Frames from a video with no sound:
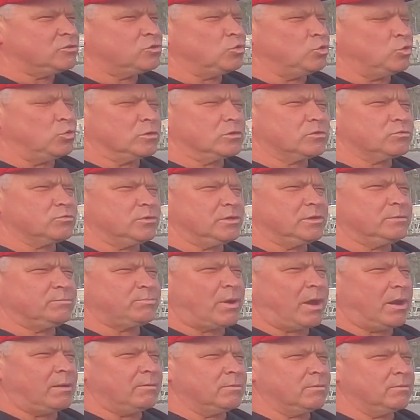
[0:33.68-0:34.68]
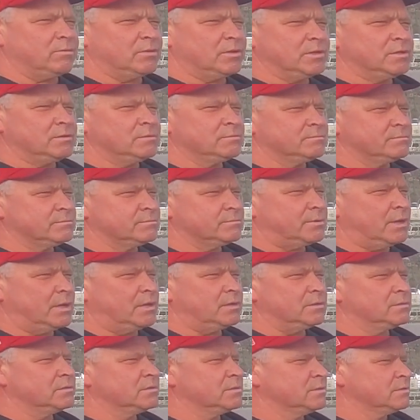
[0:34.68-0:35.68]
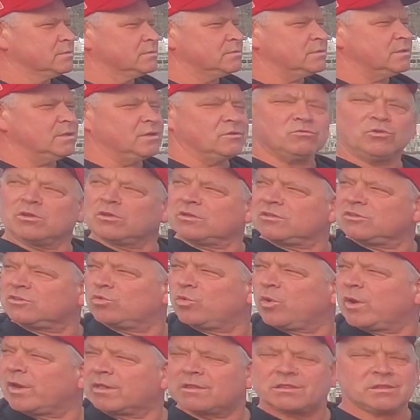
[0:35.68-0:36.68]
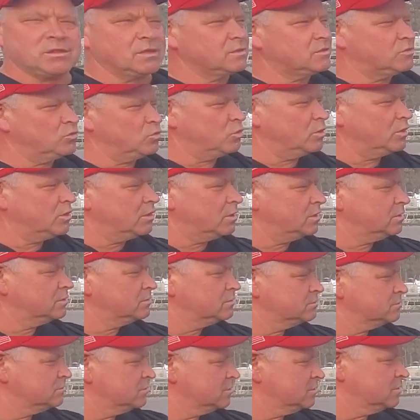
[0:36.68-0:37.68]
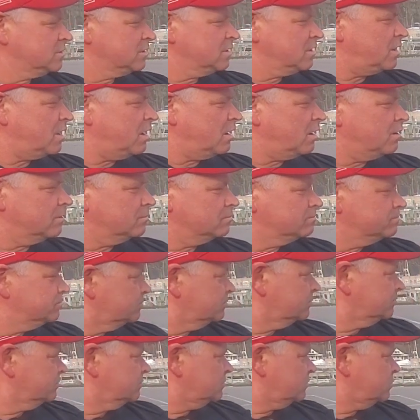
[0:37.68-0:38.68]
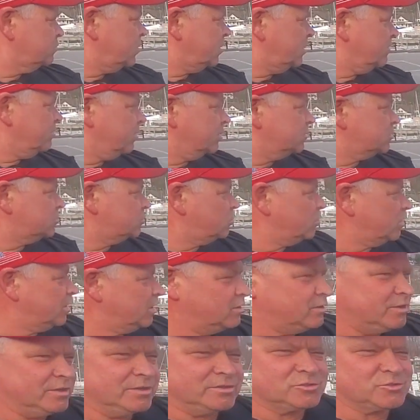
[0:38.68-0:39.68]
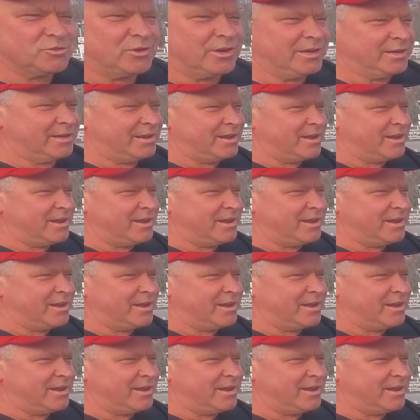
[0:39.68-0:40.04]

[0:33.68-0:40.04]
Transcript: it two or three probably, but didn't really do anything to it. Um, pretty much the way it is right